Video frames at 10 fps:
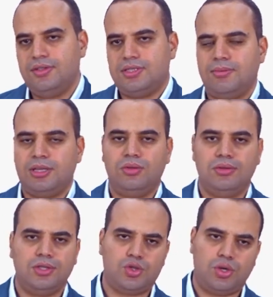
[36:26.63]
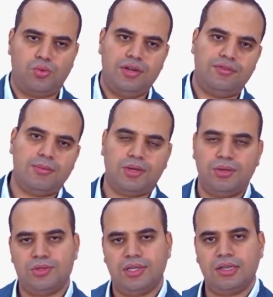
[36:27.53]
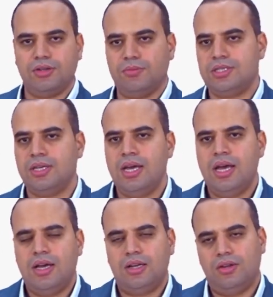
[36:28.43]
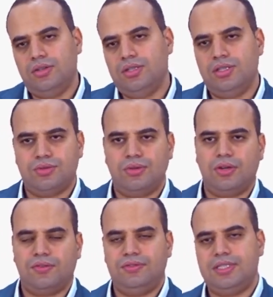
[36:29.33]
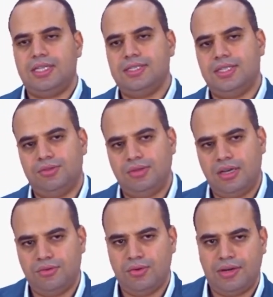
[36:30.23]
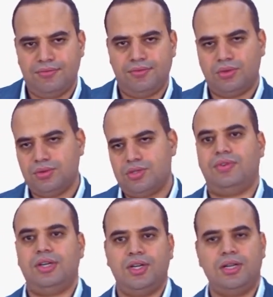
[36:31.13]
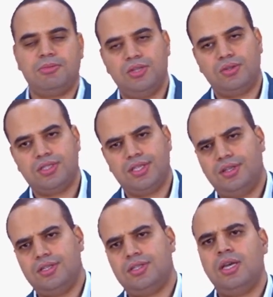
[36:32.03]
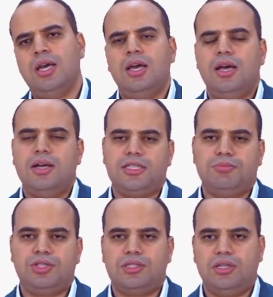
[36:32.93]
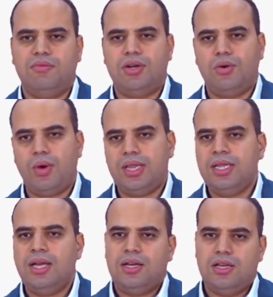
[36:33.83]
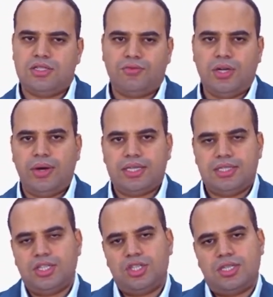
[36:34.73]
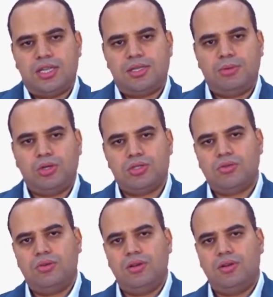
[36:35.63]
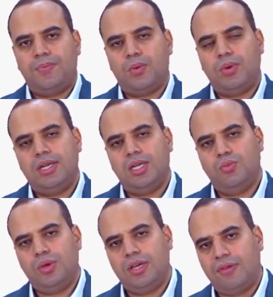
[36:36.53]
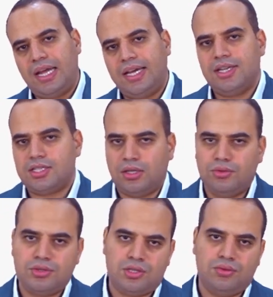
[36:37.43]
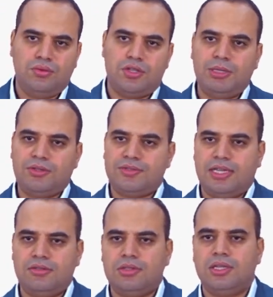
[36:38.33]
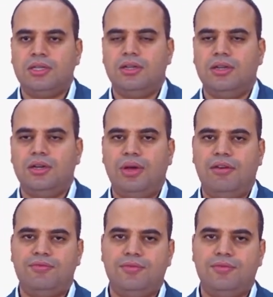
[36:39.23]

something called the shock wave. I'm not going to get into a lot of details here. You will have a course of aerodynamics, and you can study this subject very well. And so for now, I can say just that because when we fly at close to the speed of sound, we have